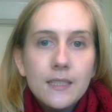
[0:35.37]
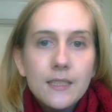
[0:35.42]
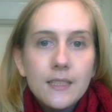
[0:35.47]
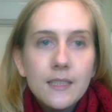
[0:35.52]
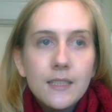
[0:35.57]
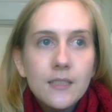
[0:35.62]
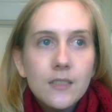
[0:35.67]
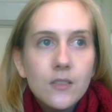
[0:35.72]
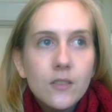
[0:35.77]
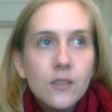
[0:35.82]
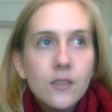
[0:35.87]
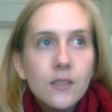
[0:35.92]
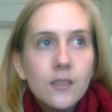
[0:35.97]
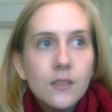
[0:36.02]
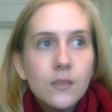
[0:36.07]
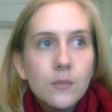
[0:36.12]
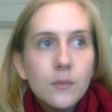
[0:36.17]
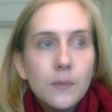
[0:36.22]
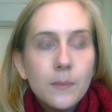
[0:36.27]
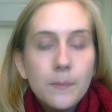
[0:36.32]
Things got a
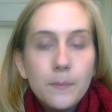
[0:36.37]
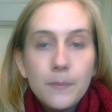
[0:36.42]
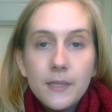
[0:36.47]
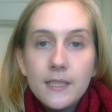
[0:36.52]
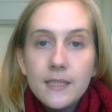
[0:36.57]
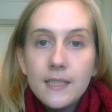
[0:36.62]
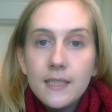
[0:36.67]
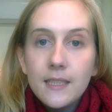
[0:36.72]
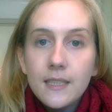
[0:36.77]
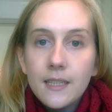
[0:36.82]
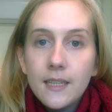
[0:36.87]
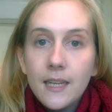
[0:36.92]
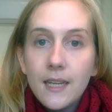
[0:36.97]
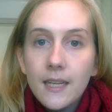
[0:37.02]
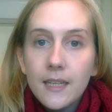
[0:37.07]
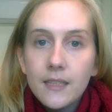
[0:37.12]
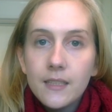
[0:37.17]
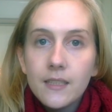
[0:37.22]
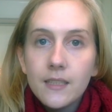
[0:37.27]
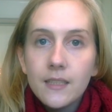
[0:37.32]
little bit busy and
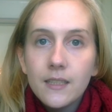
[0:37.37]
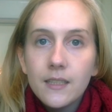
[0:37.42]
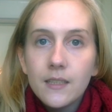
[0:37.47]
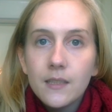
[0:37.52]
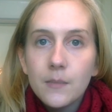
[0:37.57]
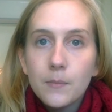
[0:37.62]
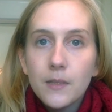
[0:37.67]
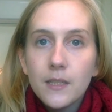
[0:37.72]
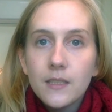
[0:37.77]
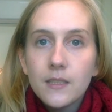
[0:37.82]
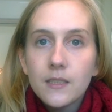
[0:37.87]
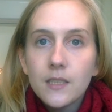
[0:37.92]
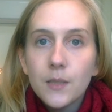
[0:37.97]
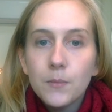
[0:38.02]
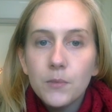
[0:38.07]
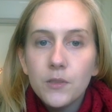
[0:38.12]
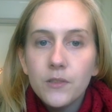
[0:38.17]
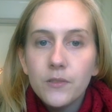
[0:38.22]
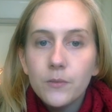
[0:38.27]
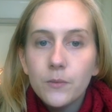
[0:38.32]
hectic in the past
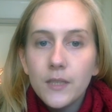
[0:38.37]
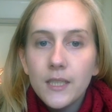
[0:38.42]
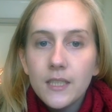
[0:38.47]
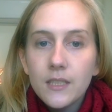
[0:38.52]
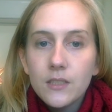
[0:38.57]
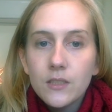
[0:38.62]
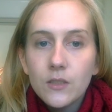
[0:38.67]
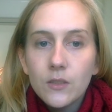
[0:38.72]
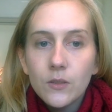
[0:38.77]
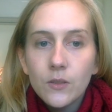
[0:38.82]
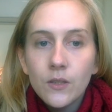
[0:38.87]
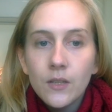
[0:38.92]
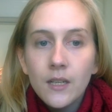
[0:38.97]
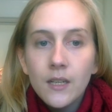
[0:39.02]
couple of weeks, so